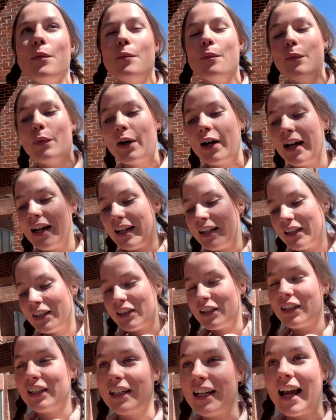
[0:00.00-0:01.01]
but
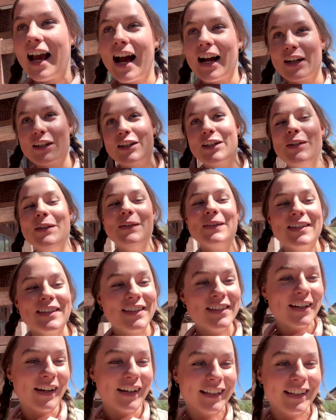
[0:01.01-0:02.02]
she actually
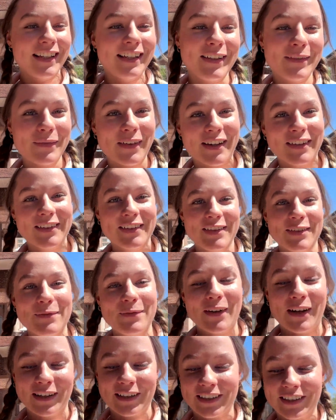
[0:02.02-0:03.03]
was talking about
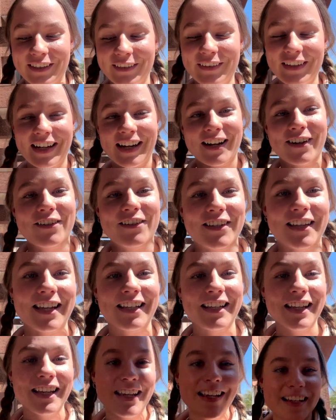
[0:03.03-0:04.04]
tomorrow, and I just like
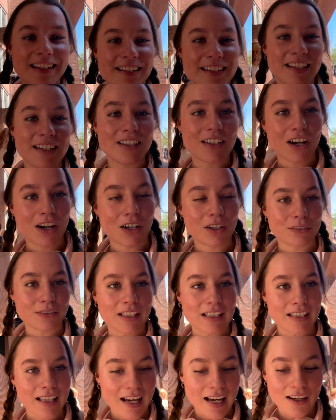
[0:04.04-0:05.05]
did not
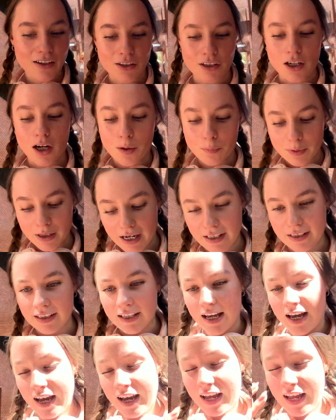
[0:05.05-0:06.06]
read that or comprehend
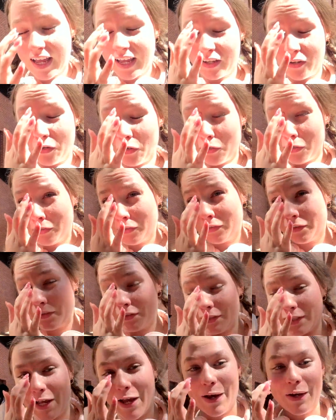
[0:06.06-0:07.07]
that at all.
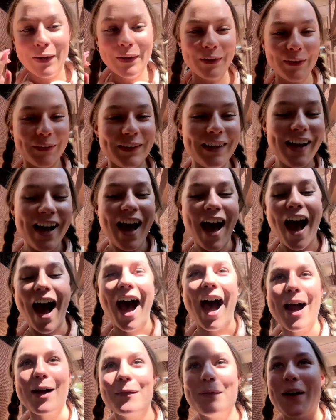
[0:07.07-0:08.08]
So
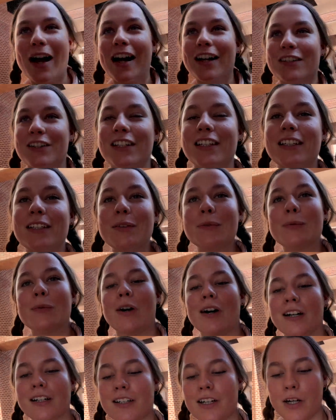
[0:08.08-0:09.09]
I'm actually gonna
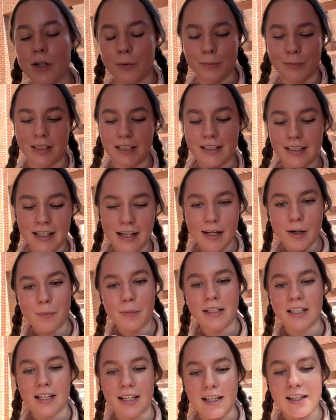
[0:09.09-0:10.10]
walk home right now
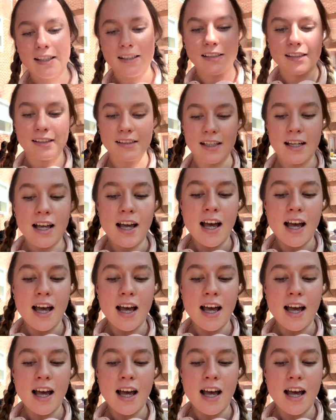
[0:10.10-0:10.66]
because